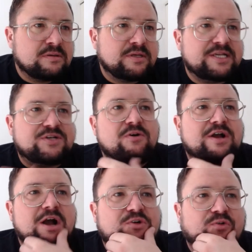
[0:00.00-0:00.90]
He's got to
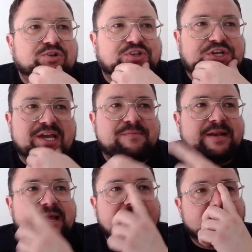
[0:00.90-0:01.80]
go across the keeper
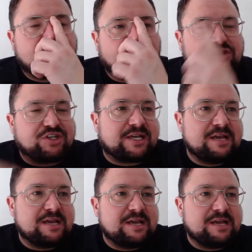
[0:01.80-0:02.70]
there. He goes across the
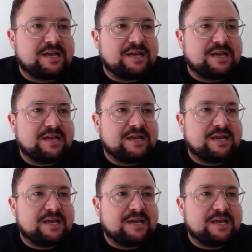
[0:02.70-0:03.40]
keeper and he scores.